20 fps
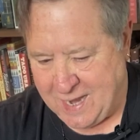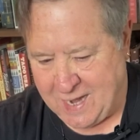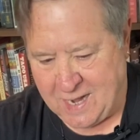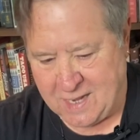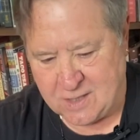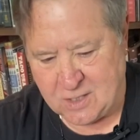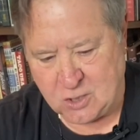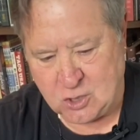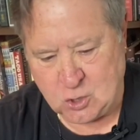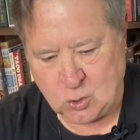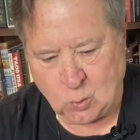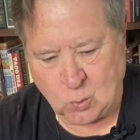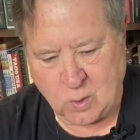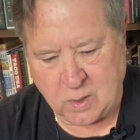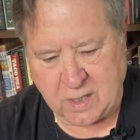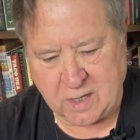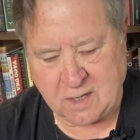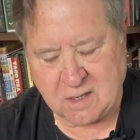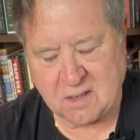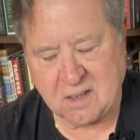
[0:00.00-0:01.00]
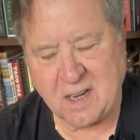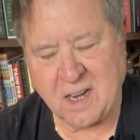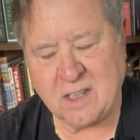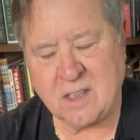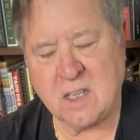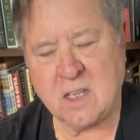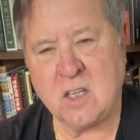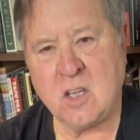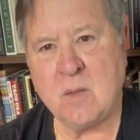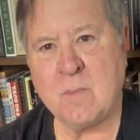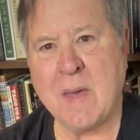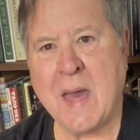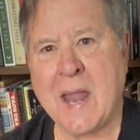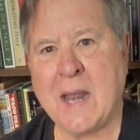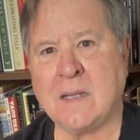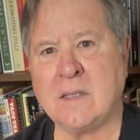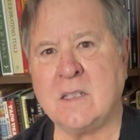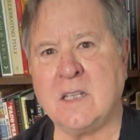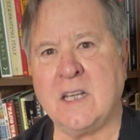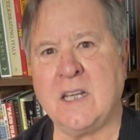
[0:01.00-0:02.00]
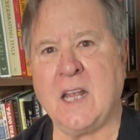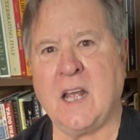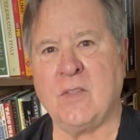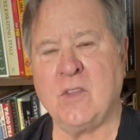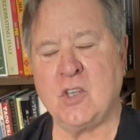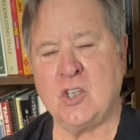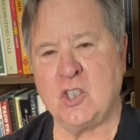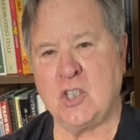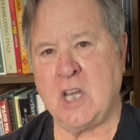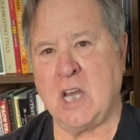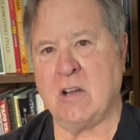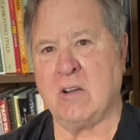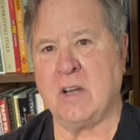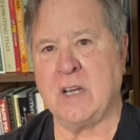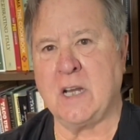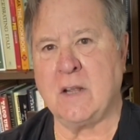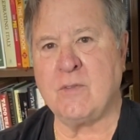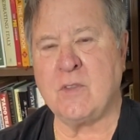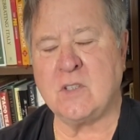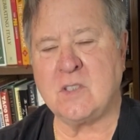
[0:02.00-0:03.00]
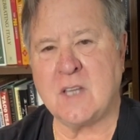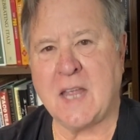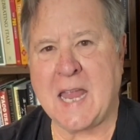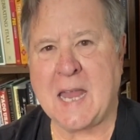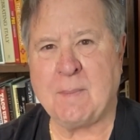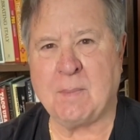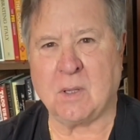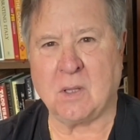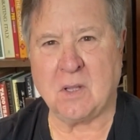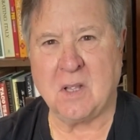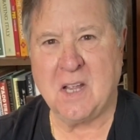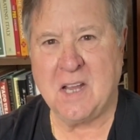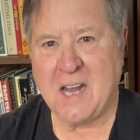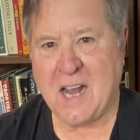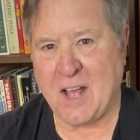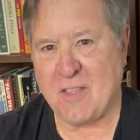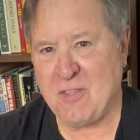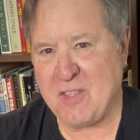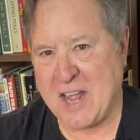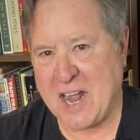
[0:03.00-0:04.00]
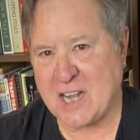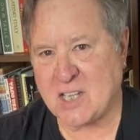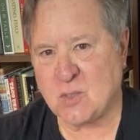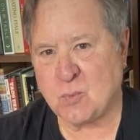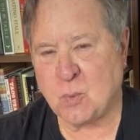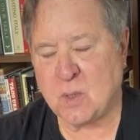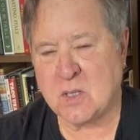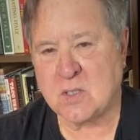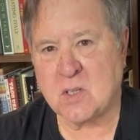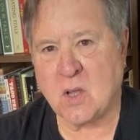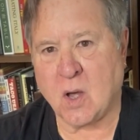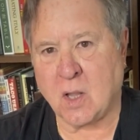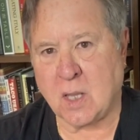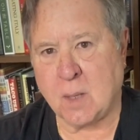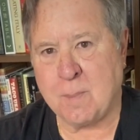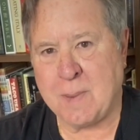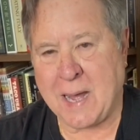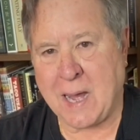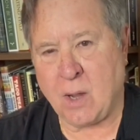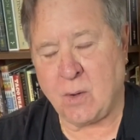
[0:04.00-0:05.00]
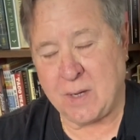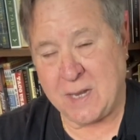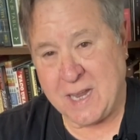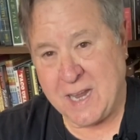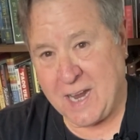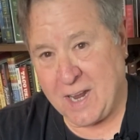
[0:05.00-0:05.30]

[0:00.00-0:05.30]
the joy and the humanity and the sharing of the table, and that's what it's all about.